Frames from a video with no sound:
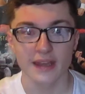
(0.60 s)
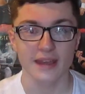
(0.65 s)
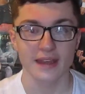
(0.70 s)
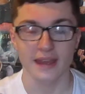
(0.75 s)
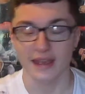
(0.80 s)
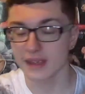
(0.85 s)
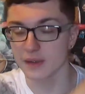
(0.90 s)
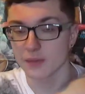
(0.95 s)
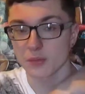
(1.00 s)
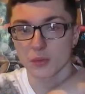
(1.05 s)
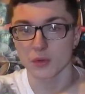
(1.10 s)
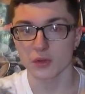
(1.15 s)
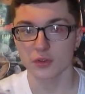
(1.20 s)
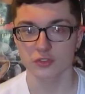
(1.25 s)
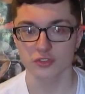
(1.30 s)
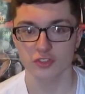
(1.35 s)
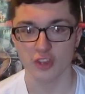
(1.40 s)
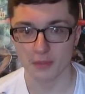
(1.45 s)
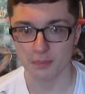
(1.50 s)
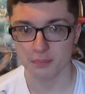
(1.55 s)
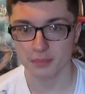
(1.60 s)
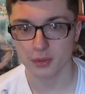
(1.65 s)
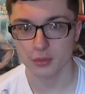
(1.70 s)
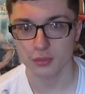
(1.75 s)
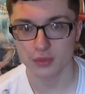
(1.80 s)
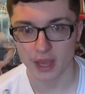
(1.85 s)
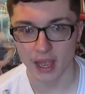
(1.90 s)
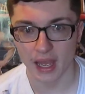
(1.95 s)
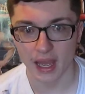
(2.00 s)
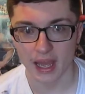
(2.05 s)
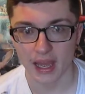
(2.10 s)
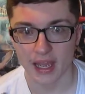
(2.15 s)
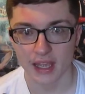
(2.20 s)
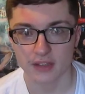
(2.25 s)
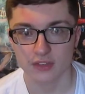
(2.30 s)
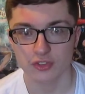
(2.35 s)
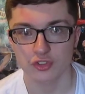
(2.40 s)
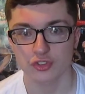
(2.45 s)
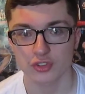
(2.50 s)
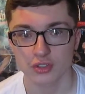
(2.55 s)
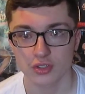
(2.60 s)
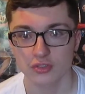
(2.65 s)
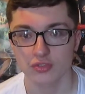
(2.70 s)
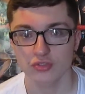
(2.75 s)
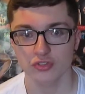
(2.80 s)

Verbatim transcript: Hey, what's up, you guys?